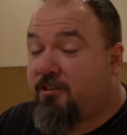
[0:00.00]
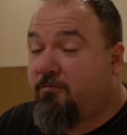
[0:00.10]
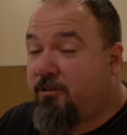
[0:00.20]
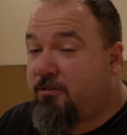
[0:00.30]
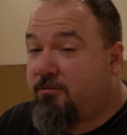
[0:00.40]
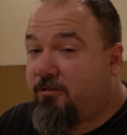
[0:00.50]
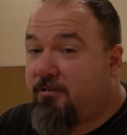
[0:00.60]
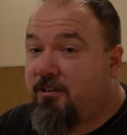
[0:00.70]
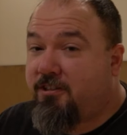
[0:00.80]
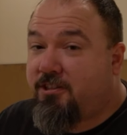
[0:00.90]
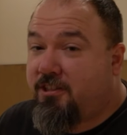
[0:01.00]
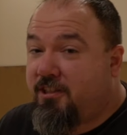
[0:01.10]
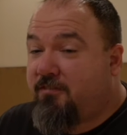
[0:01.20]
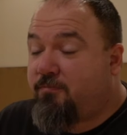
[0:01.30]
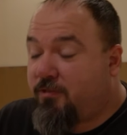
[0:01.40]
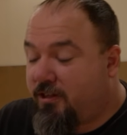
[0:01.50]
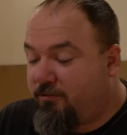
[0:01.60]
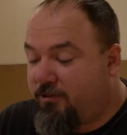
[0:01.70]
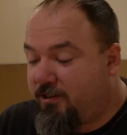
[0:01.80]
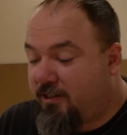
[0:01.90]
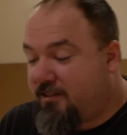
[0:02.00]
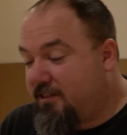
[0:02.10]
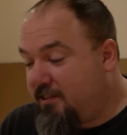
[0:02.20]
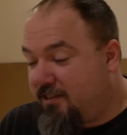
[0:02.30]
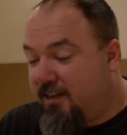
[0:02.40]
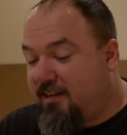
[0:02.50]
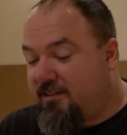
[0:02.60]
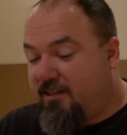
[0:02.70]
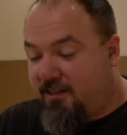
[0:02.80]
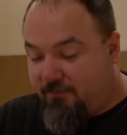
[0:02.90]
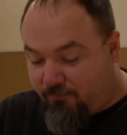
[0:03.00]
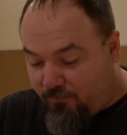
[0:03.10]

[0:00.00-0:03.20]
3/4 inch sheet of plywood that's the stand top.